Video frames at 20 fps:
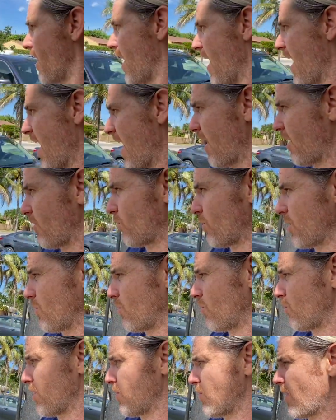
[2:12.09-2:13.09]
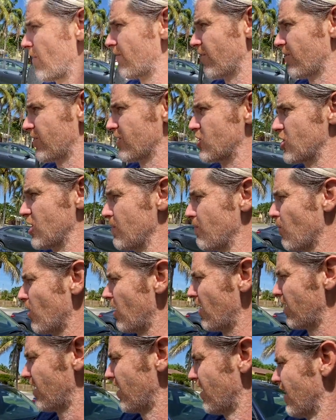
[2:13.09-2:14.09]
And we went for the cheap
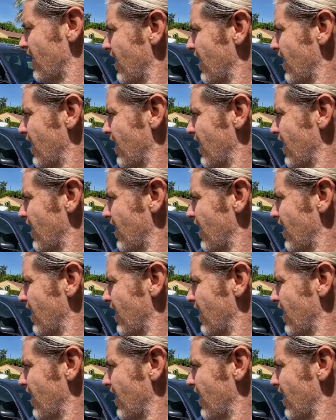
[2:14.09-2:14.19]
one.